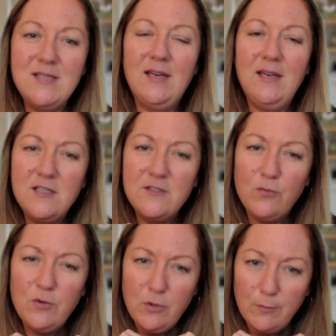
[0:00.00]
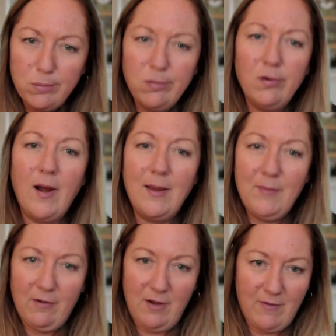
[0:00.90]
that it is for your
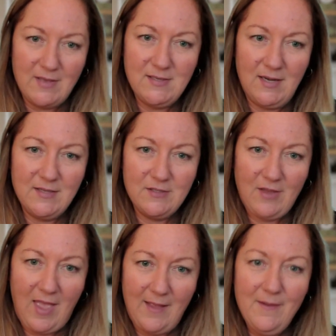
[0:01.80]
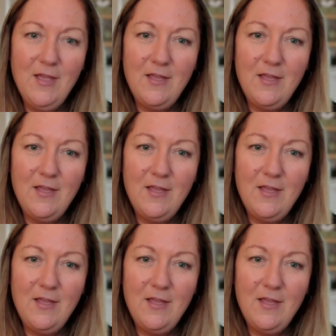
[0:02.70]
primary residence, okay?